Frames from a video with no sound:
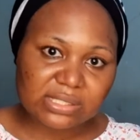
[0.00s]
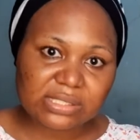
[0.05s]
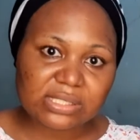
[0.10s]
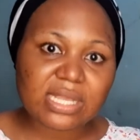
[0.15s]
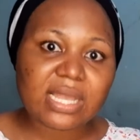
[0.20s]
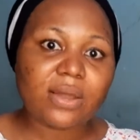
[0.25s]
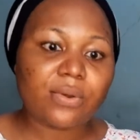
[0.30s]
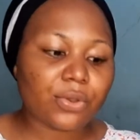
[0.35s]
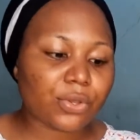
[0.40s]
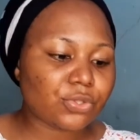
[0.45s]

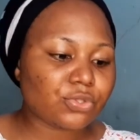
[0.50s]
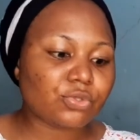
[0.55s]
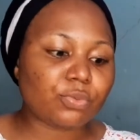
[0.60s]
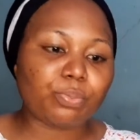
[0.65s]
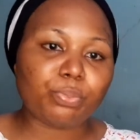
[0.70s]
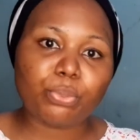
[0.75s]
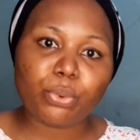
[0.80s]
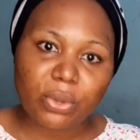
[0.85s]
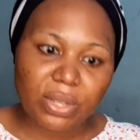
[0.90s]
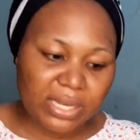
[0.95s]
Yeah, we're going to
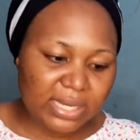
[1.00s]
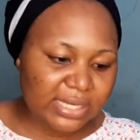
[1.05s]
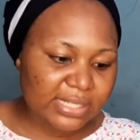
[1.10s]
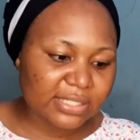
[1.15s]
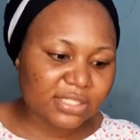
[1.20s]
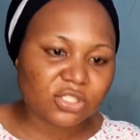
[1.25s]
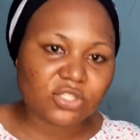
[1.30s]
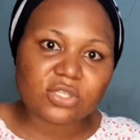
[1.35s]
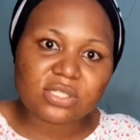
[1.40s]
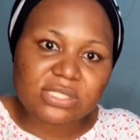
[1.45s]
boil
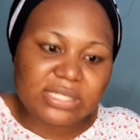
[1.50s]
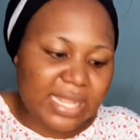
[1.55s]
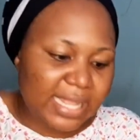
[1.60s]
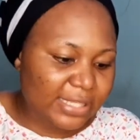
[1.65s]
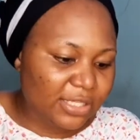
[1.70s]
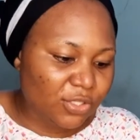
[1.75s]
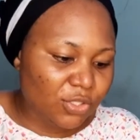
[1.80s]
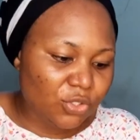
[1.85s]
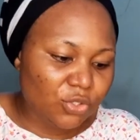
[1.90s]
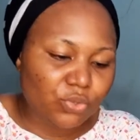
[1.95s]
it just
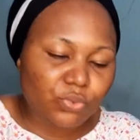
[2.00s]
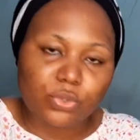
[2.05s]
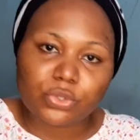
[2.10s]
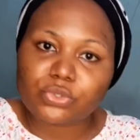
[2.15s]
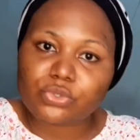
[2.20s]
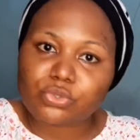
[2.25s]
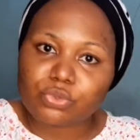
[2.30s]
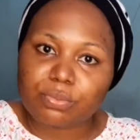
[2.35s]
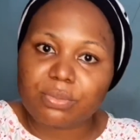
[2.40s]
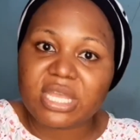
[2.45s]
like you
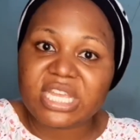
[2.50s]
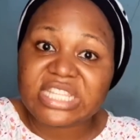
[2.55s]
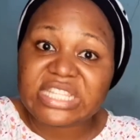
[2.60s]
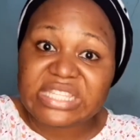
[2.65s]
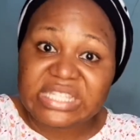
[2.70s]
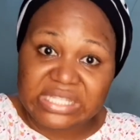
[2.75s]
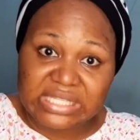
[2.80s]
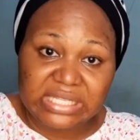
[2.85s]
want to make tea.